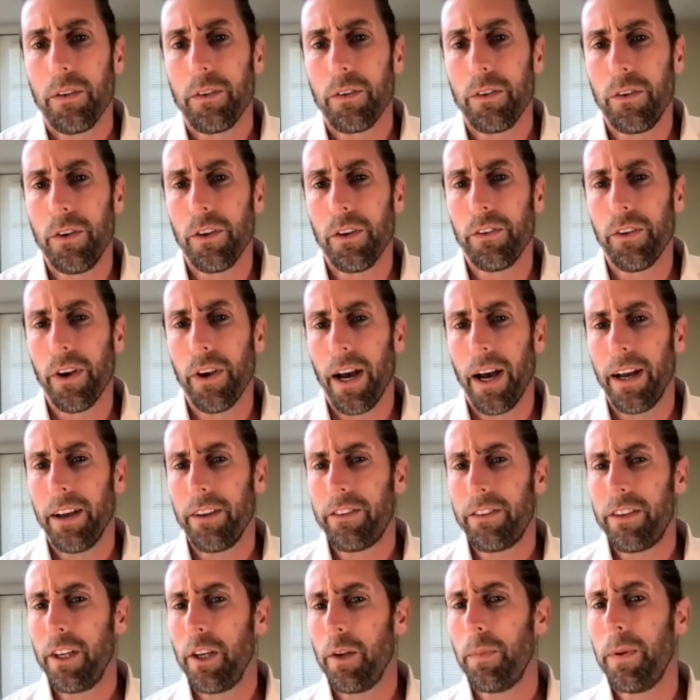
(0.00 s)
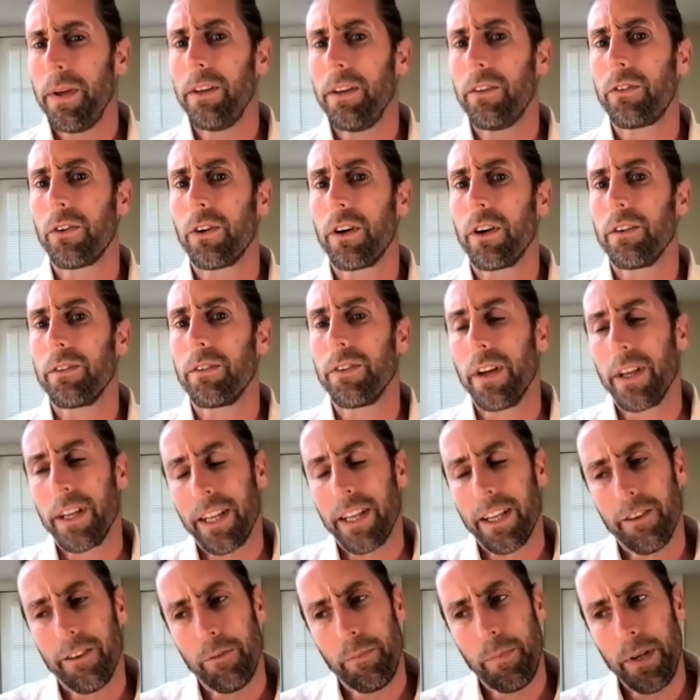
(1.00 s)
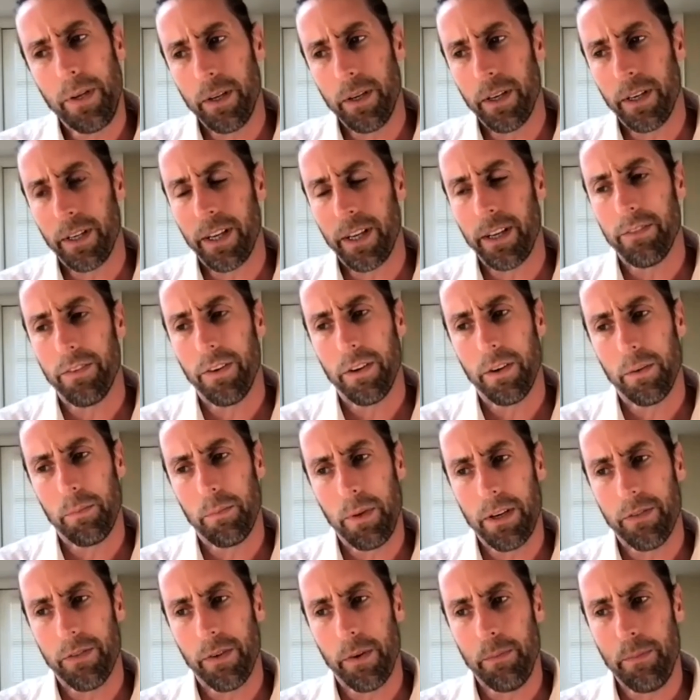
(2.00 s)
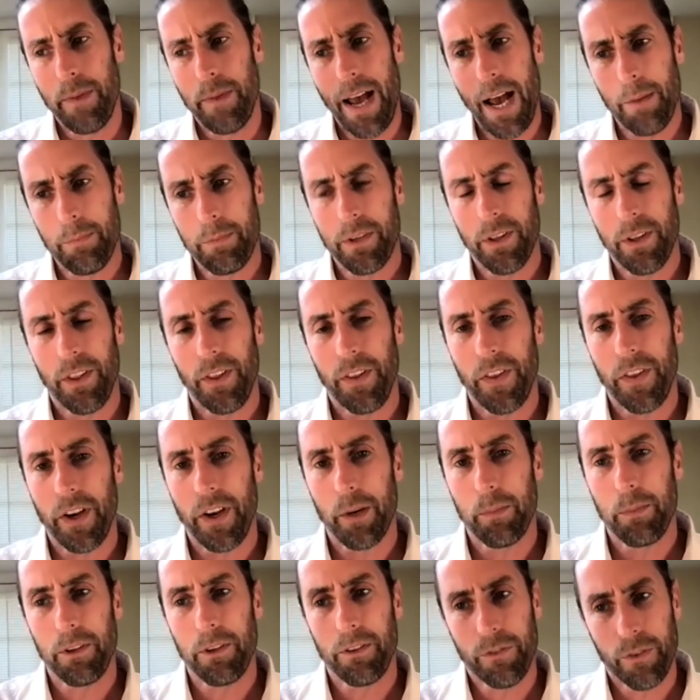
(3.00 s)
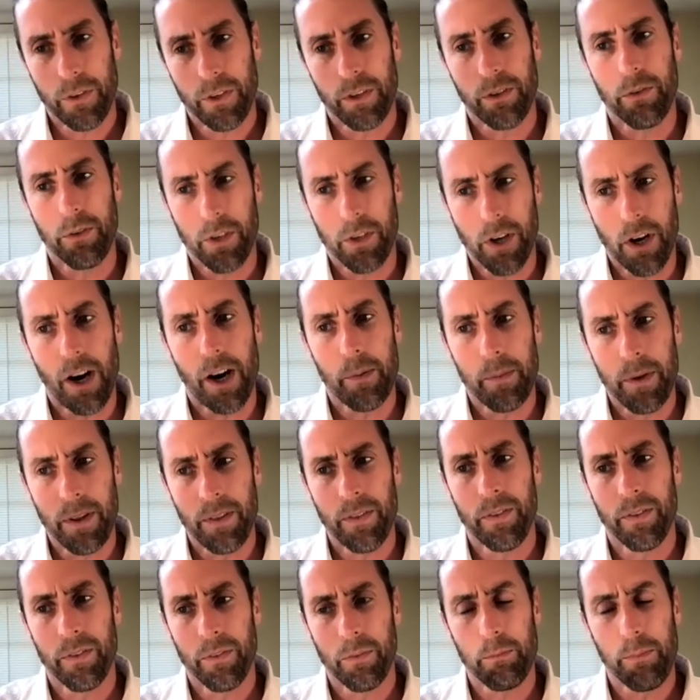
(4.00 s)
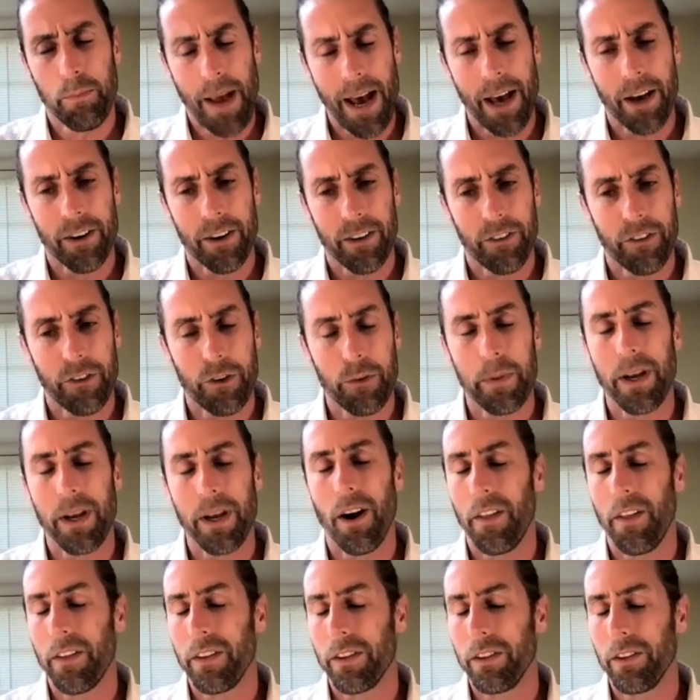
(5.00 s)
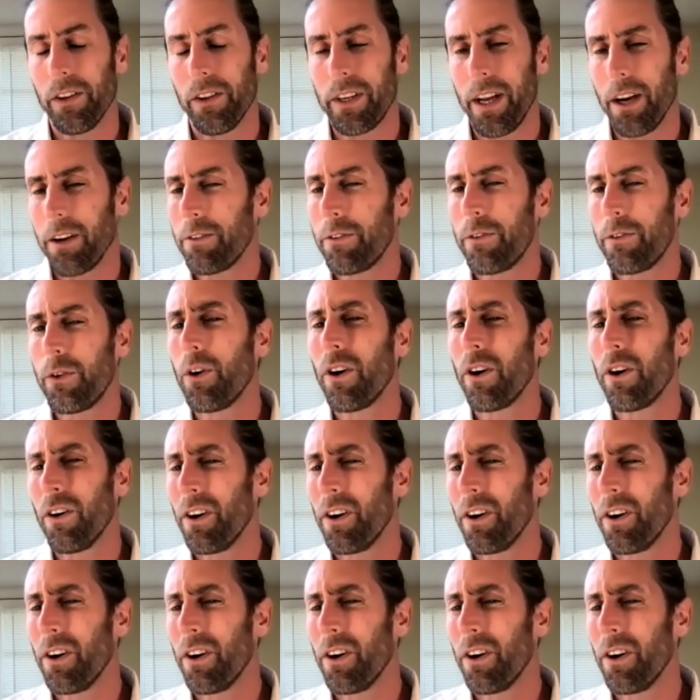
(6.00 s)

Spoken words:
Does ISTDP sort of give a bit of a map to the therapist for common patterns to be on the lookout for,